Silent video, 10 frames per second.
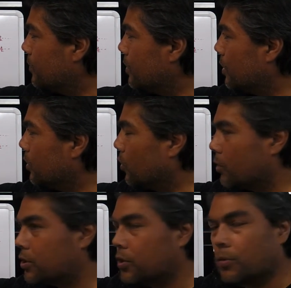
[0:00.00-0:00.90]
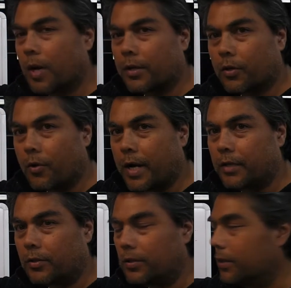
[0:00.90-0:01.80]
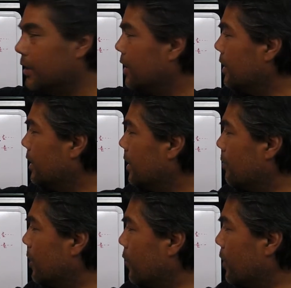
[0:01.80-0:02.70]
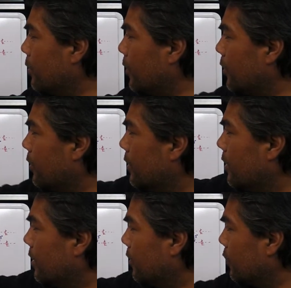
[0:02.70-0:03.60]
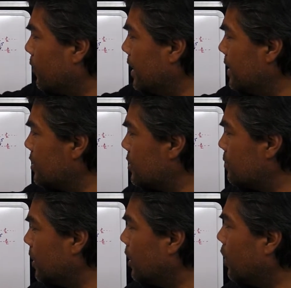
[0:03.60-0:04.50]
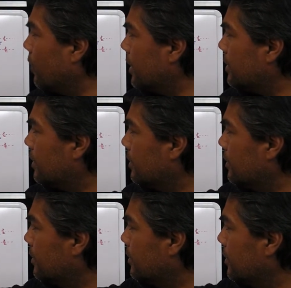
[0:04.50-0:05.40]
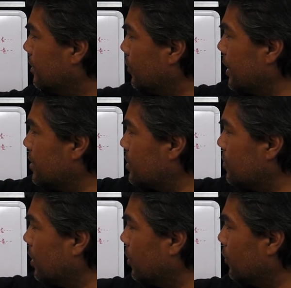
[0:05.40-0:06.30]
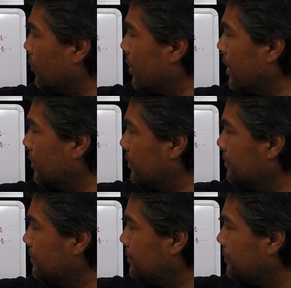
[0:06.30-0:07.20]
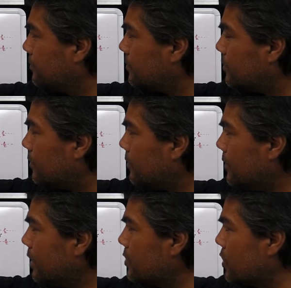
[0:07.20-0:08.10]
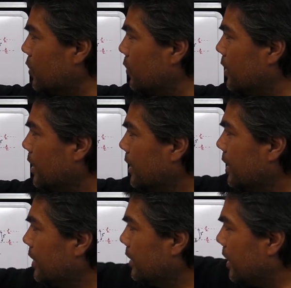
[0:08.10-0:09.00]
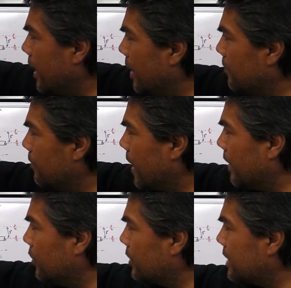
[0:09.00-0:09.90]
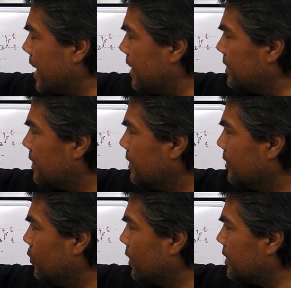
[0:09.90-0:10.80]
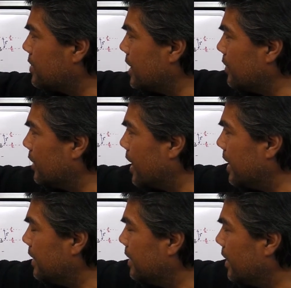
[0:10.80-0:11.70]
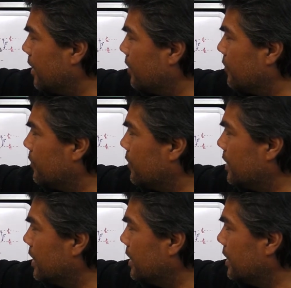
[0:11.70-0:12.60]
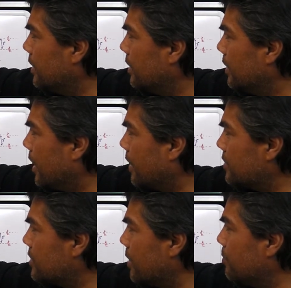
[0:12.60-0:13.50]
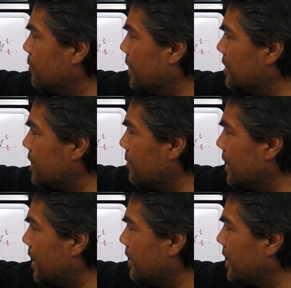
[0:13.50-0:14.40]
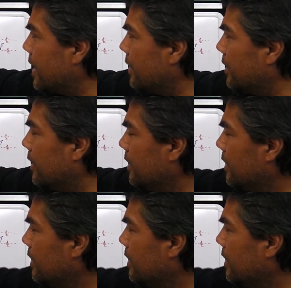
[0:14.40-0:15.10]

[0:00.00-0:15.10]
lower tube on the cradle, but we were 3 inches below it, 3 inches below the cradle. So I looked at what the center line of the stub piece coming out of the header